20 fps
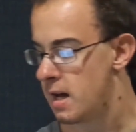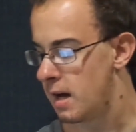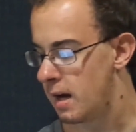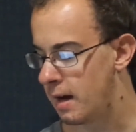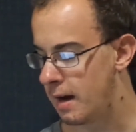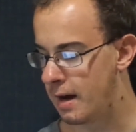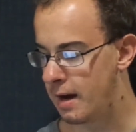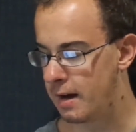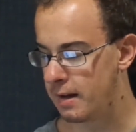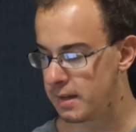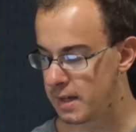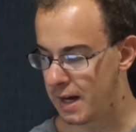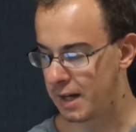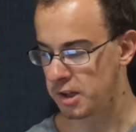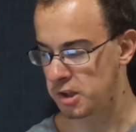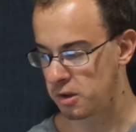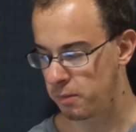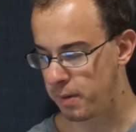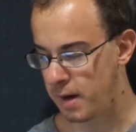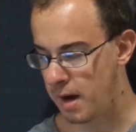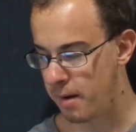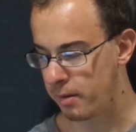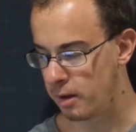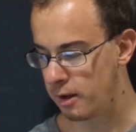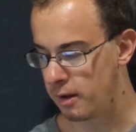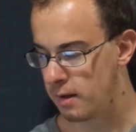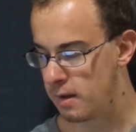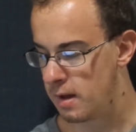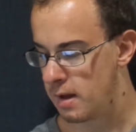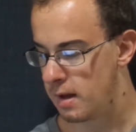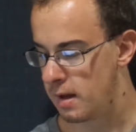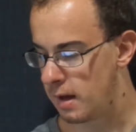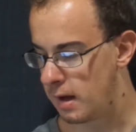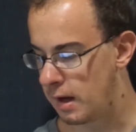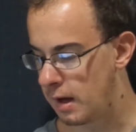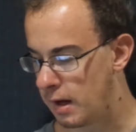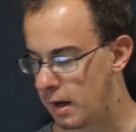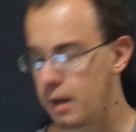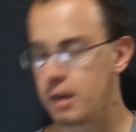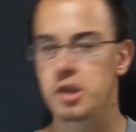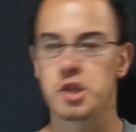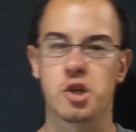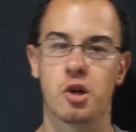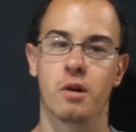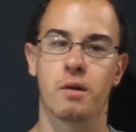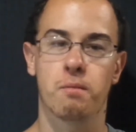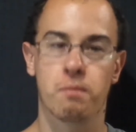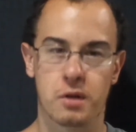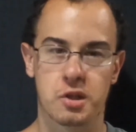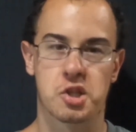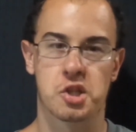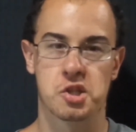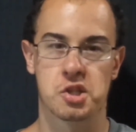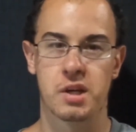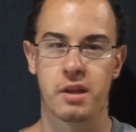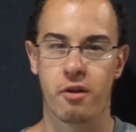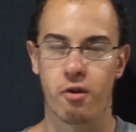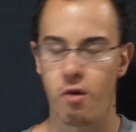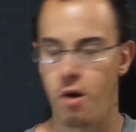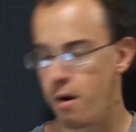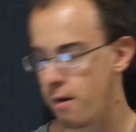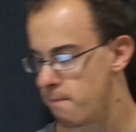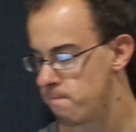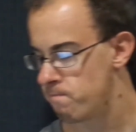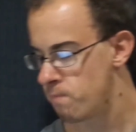uh, yeah, so Pamela, uh, sure, let's just say there are.